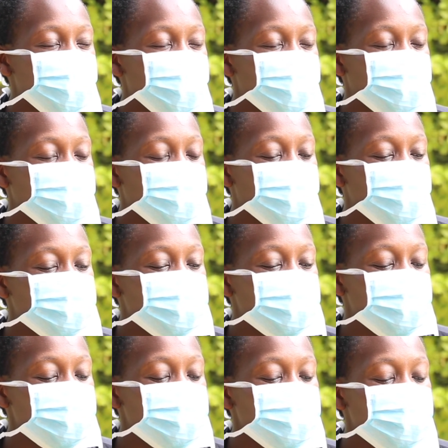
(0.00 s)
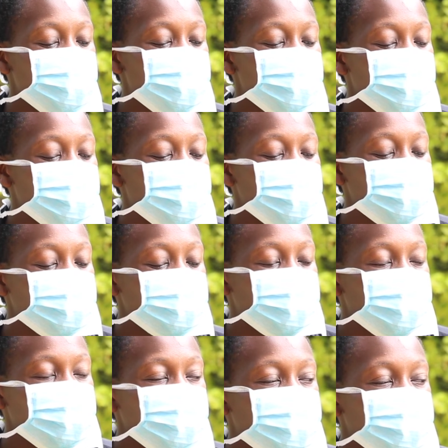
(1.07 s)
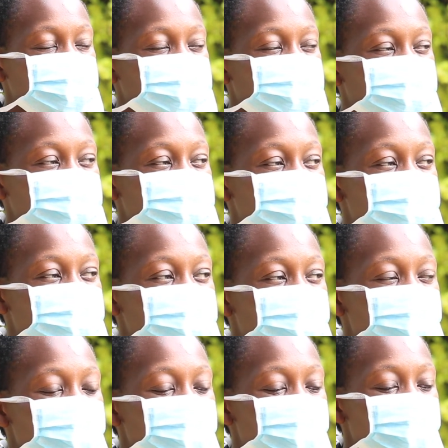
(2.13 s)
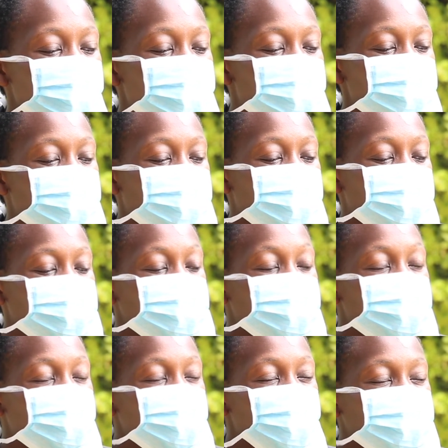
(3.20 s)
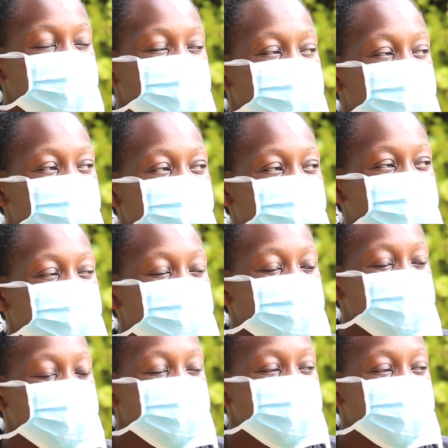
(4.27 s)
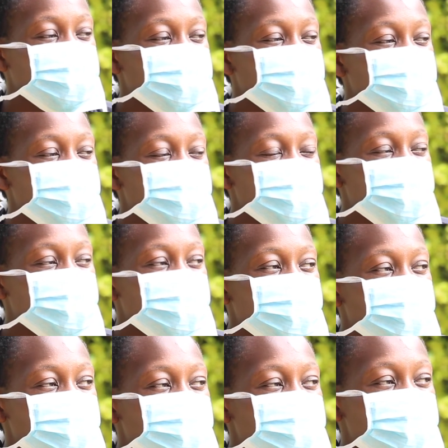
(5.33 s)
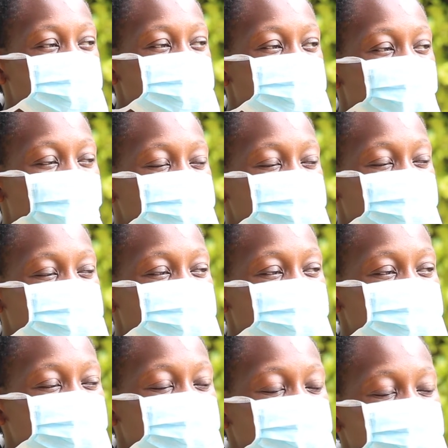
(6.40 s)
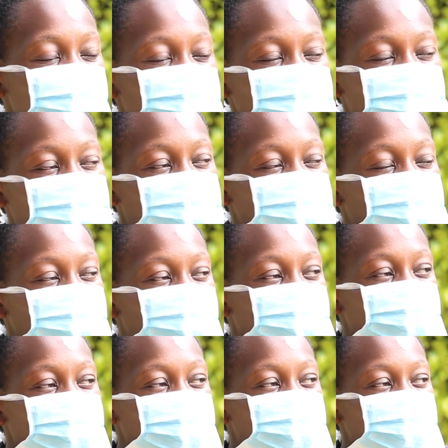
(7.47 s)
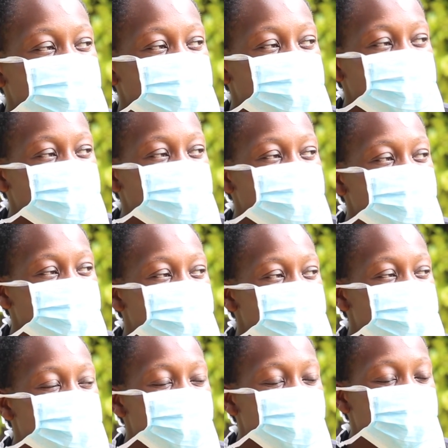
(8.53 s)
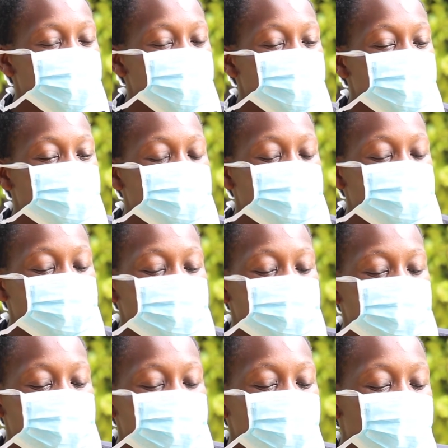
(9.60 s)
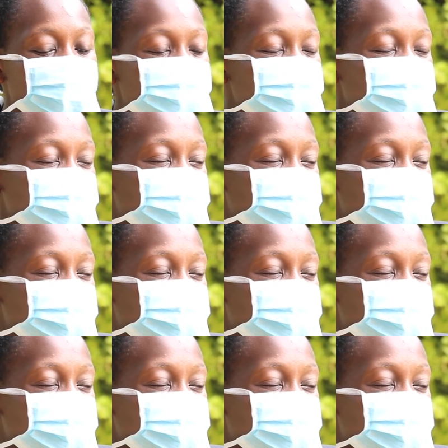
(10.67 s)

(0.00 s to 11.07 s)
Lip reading: like education on contraceptives, on reproductive health. So much emphasis is on corona, but the other